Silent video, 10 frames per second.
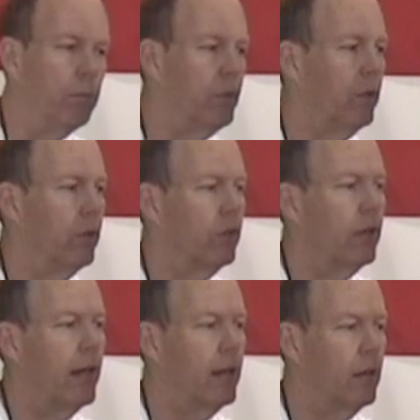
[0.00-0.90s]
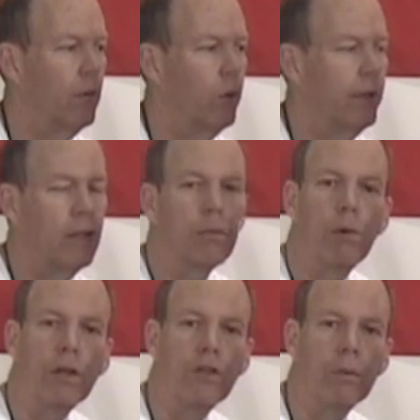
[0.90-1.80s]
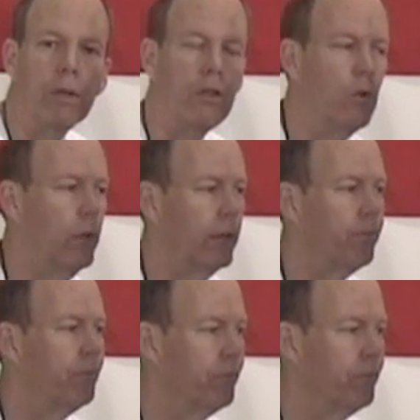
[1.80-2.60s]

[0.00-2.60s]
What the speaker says: misunderstanding of what that spring should be doing.